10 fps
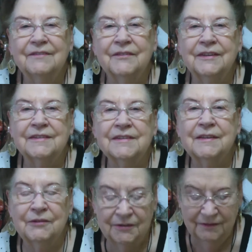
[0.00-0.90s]
because
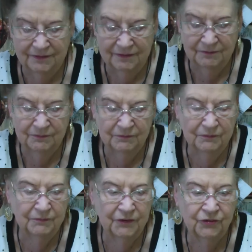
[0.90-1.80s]
they were
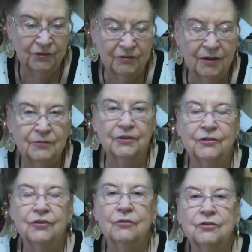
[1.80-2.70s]
messing around with the
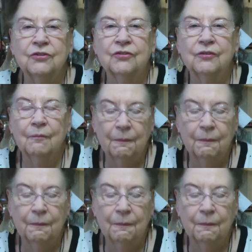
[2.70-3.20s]
soldiers.